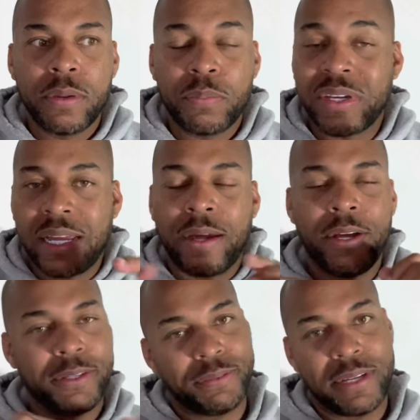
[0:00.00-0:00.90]
Because
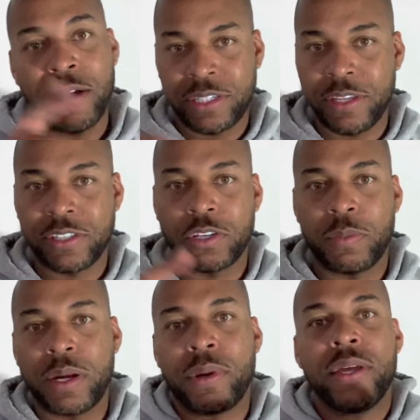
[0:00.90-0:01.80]
I'll tell you this in a
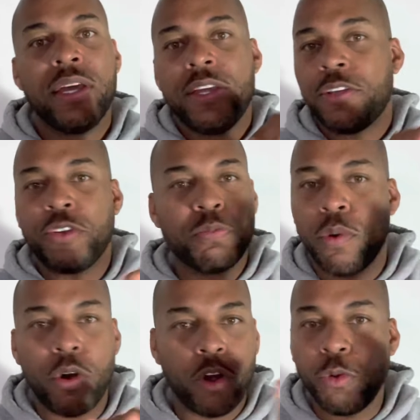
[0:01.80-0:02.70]
minute, but there was
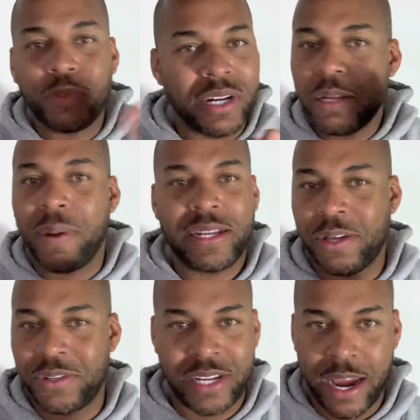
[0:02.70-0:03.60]
more hope than anybody
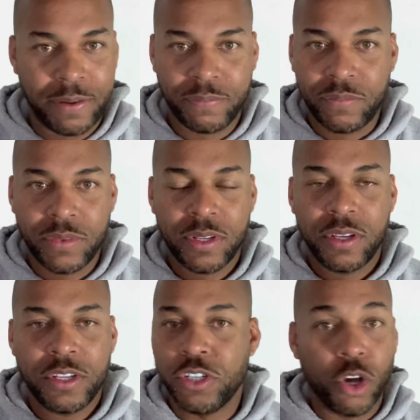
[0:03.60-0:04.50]
else had.
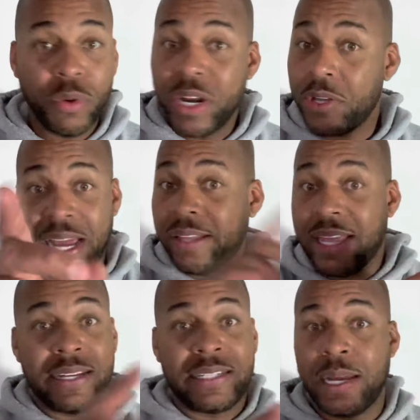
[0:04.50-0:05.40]
So no one else had
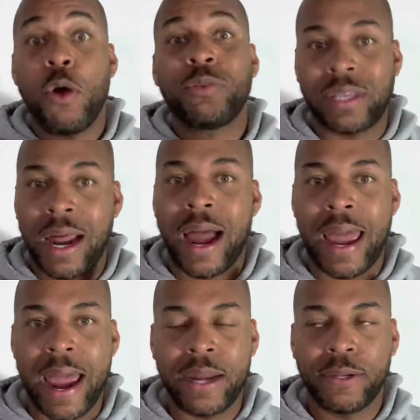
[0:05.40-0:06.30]
that same hope that I
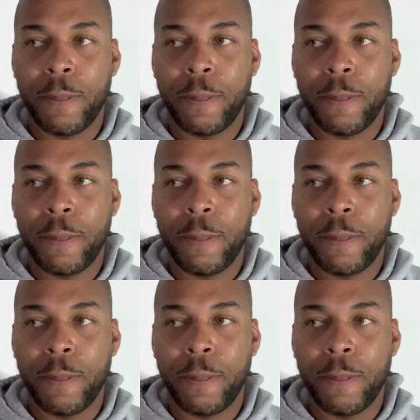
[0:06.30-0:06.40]
had.